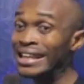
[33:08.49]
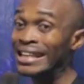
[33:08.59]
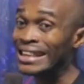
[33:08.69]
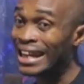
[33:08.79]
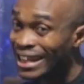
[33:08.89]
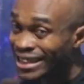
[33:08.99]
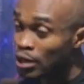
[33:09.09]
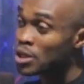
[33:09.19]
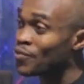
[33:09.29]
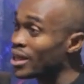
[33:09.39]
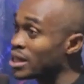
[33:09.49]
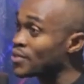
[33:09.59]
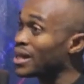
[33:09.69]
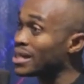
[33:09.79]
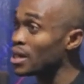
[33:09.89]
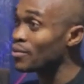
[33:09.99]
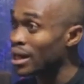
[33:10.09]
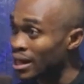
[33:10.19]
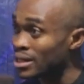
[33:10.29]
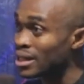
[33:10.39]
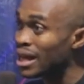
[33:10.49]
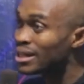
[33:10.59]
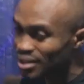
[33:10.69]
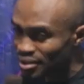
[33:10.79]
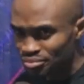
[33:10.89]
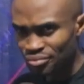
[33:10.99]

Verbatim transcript: interacted with his father several and said, Daddy,